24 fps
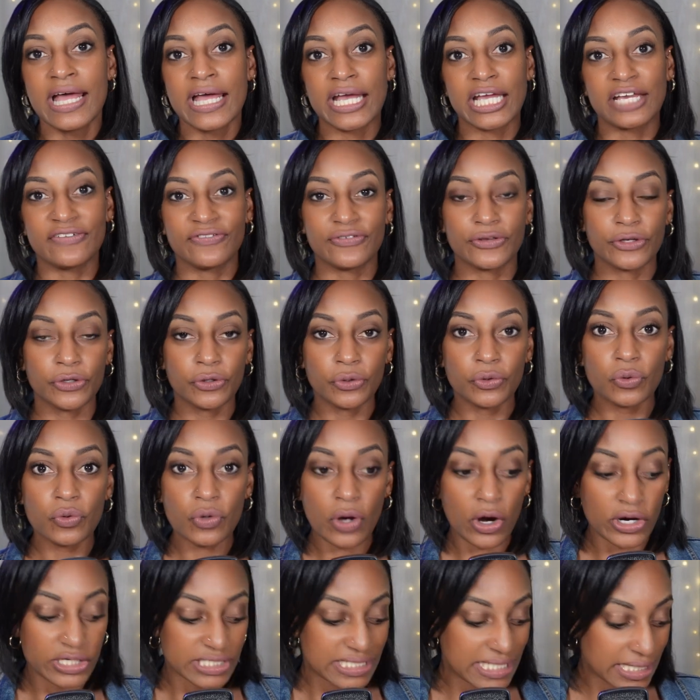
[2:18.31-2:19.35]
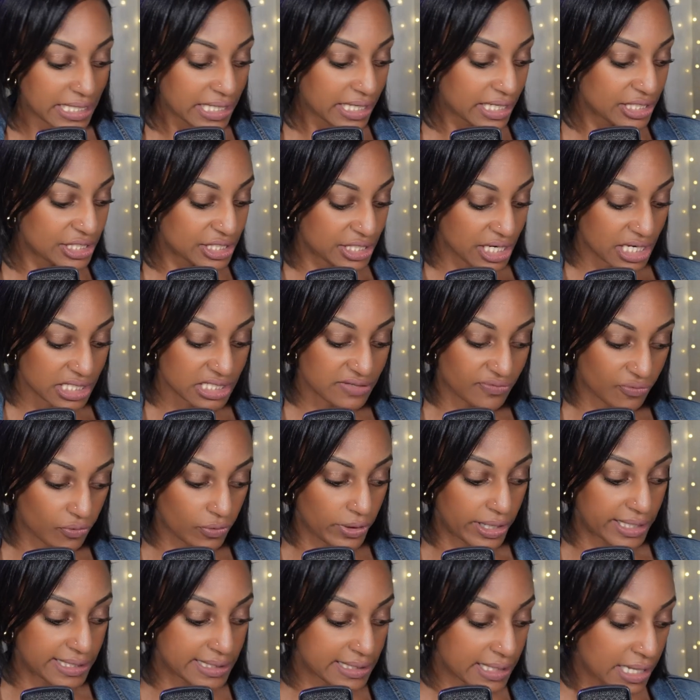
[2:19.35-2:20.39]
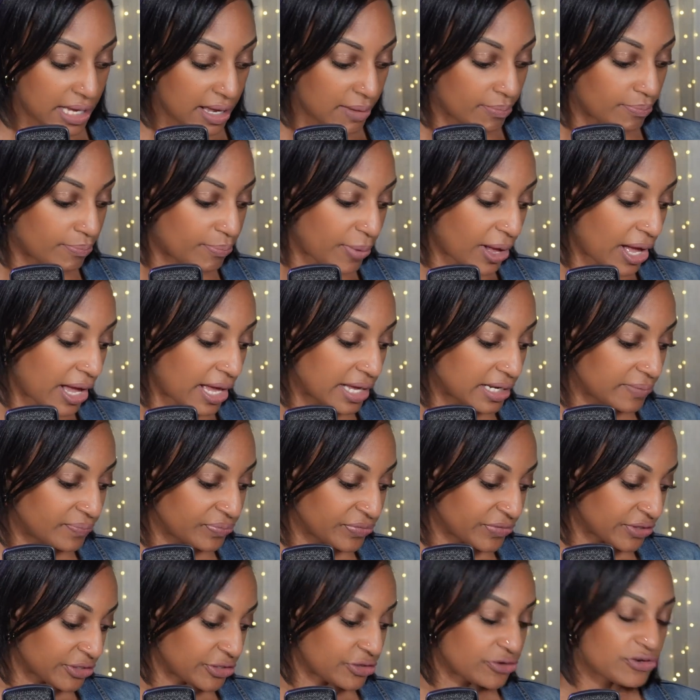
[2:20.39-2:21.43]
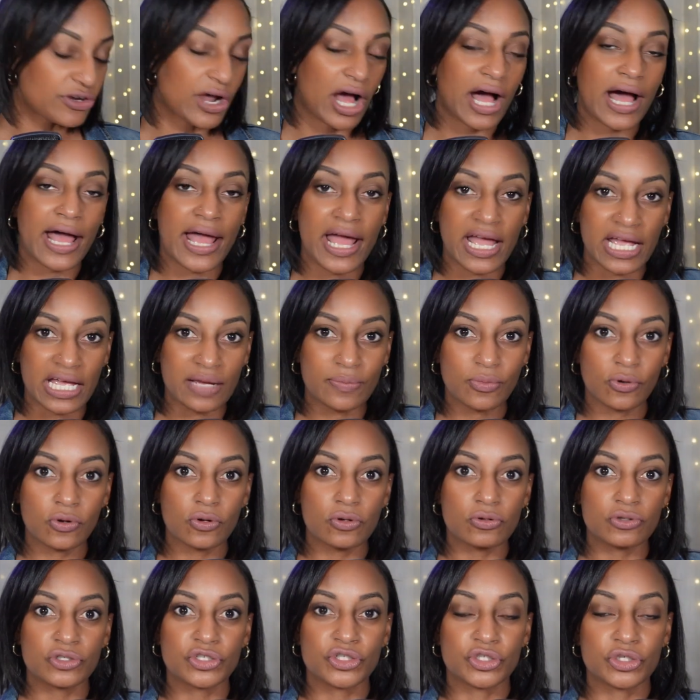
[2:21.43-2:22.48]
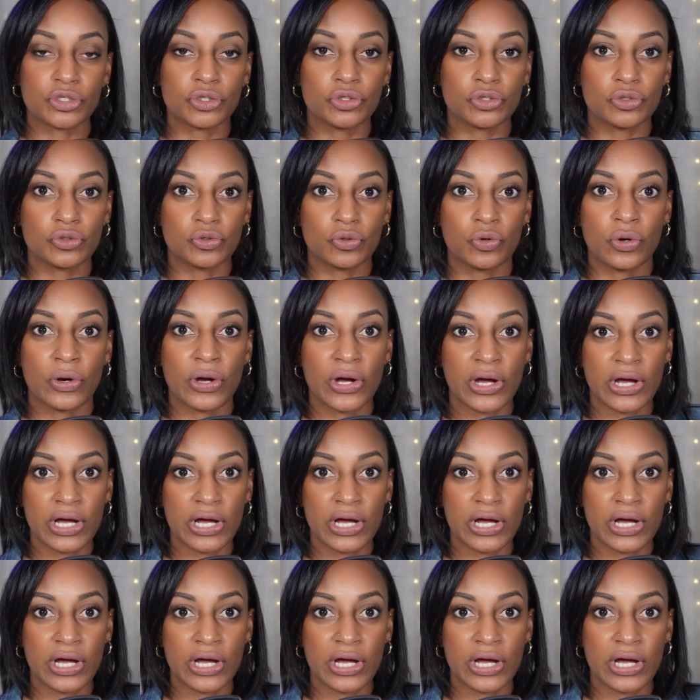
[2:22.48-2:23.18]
If you are singing in chest voice, but you're not able to